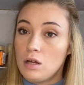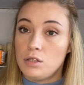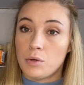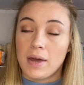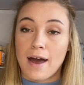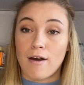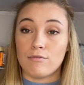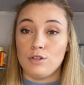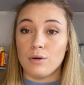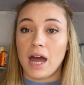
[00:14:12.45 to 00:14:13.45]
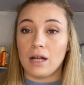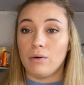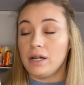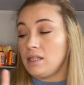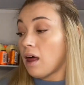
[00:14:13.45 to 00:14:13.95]
So we have 2
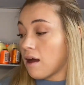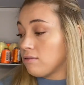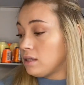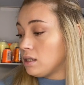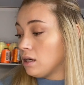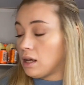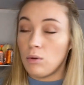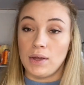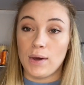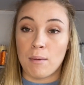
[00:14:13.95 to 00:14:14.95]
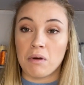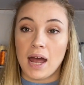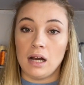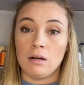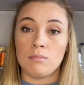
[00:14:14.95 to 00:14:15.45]
categories left, only a couple
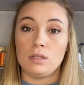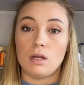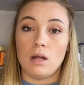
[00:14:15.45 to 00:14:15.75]
items.